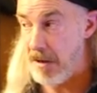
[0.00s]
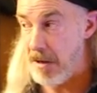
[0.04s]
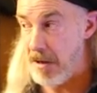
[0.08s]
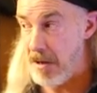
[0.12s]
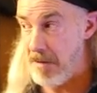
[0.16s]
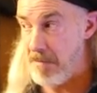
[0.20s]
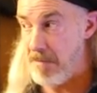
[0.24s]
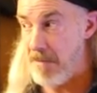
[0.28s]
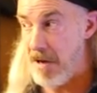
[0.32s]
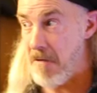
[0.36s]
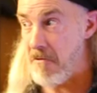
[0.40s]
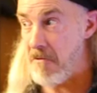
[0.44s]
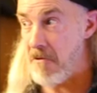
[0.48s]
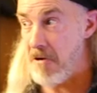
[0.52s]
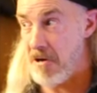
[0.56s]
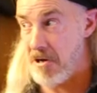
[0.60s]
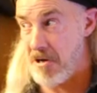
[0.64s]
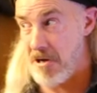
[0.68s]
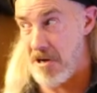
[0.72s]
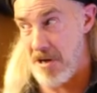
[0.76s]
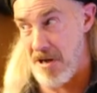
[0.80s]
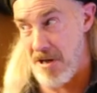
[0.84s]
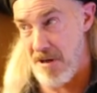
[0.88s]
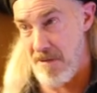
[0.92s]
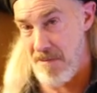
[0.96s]
I'm never
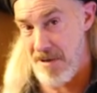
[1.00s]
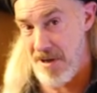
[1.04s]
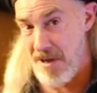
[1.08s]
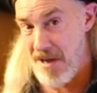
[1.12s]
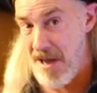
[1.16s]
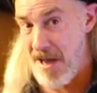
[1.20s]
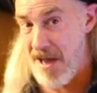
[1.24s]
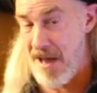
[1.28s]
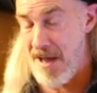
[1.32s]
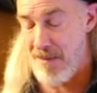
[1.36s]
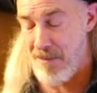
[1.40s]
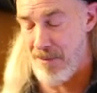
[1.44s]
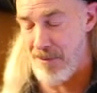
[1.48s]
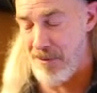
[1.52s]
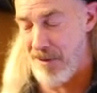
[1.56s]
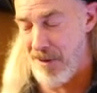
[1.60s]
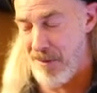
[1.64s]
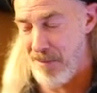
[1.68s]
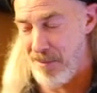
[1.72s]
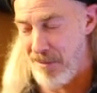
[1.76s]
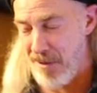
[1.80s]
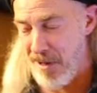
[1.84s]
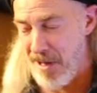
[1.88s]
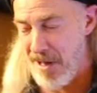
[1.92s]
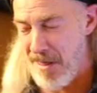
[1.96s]
going to be able to
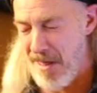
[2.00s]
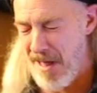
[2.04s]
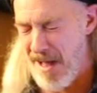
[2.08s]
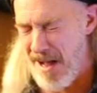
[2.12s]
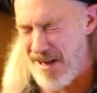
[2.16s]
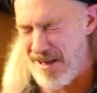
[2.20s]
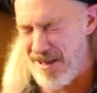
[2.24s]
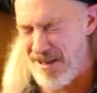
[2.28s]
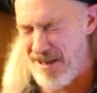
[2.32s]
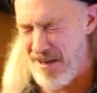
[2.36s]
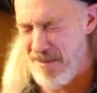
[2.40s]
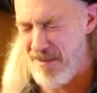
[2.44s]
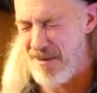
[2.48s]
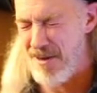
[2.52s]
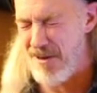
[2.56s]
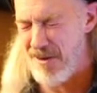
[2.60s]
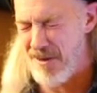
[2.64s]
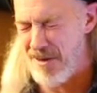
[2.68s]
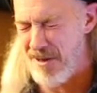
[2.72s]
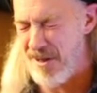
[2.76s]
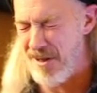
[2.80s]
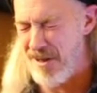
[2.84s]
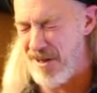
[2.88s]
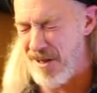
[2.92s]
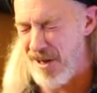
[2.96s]
play that in a
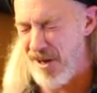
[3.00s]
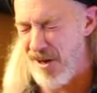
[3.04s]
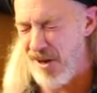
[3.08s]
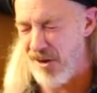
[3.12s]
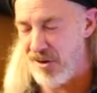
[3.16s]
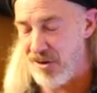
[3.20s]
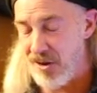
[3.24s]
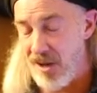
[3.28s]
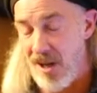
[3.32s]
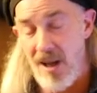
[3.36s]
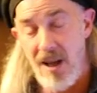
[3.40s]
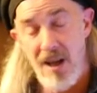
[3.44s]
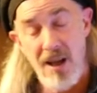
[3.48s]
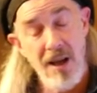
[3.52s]
million years.